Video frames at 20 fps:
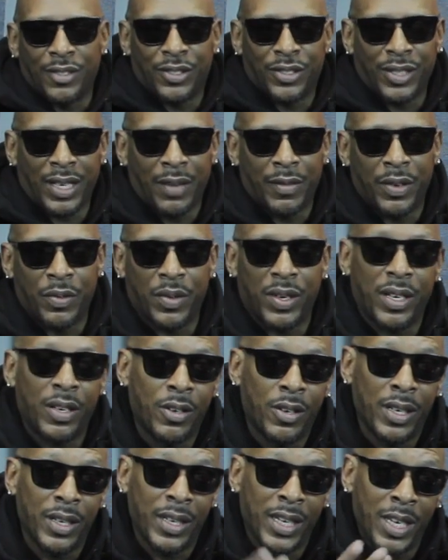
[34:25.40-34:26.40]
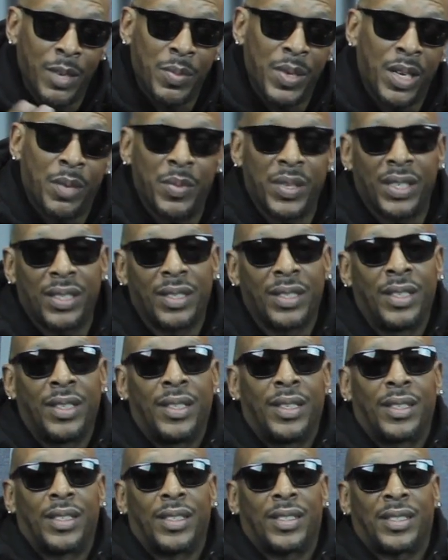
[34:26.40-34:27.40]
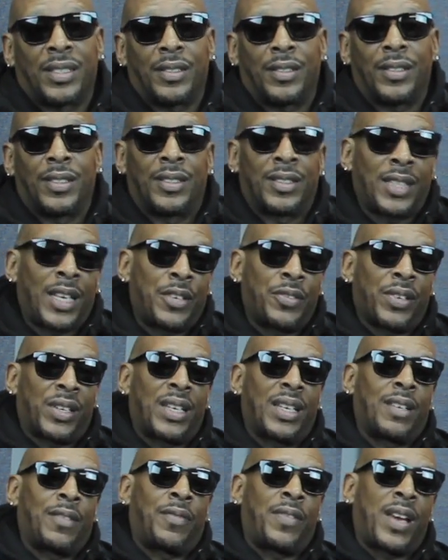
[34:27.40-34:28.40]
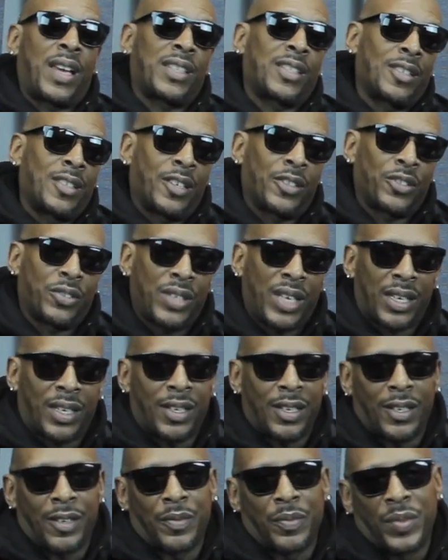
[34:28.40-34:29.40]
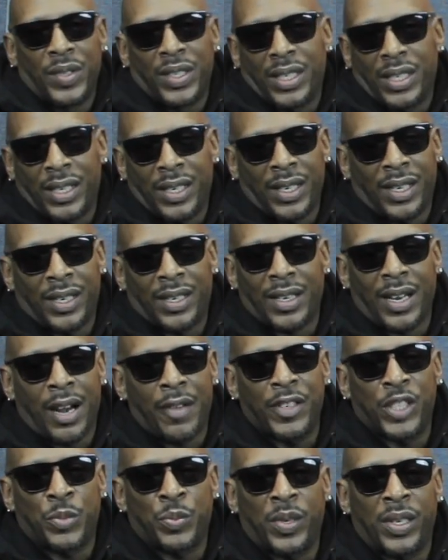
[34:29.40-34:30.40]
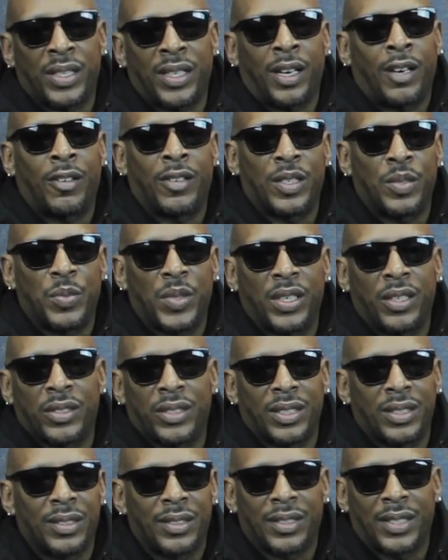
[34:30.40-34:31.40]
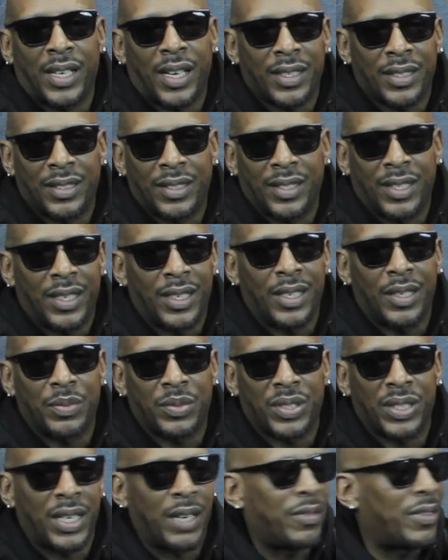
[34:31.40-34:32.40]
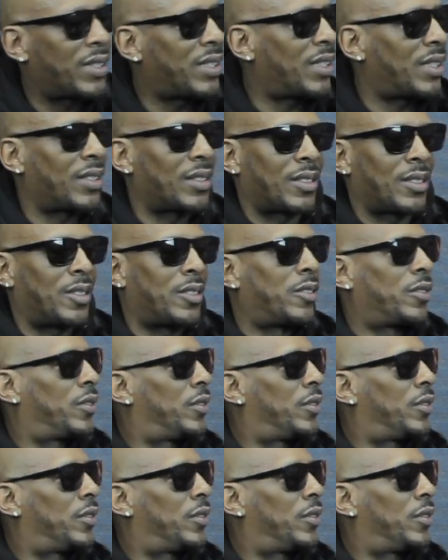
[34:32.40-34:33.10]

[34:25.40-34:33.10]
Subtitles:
Hustle everywhere. Or email me, Cedric@thefashionhustle.com. And I respond to all emails and texts and DMs and everything. So.